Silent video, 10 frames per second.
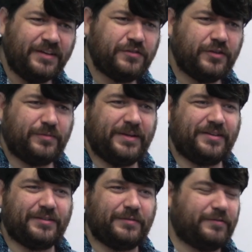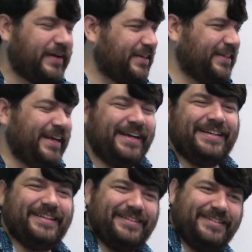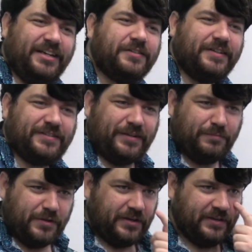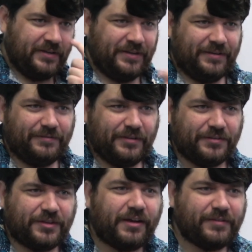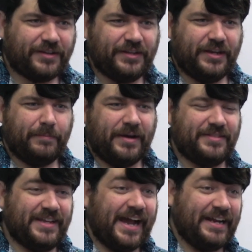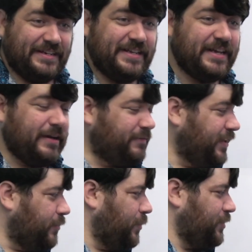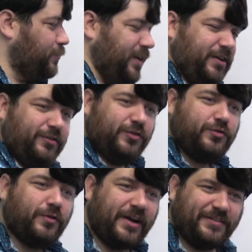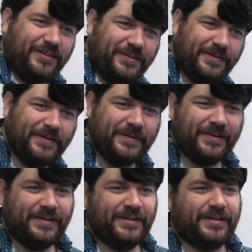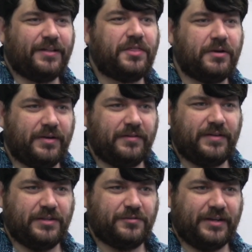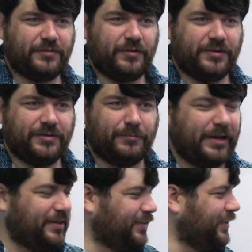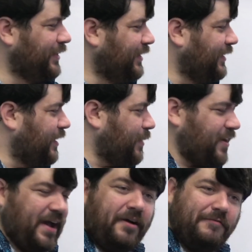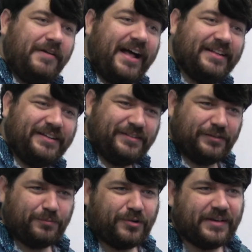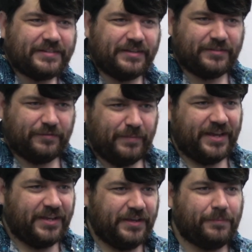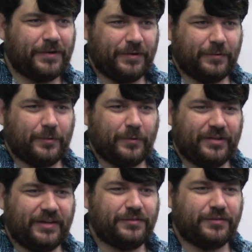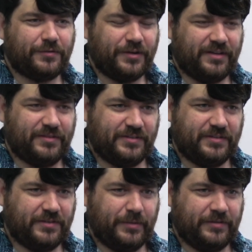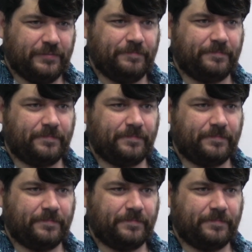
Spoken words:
is just because of the fact that it tells us something philosophically about the idea via which we construct a theory of heat transfer, right? About how valid this process of making empirical correlations for a given system is.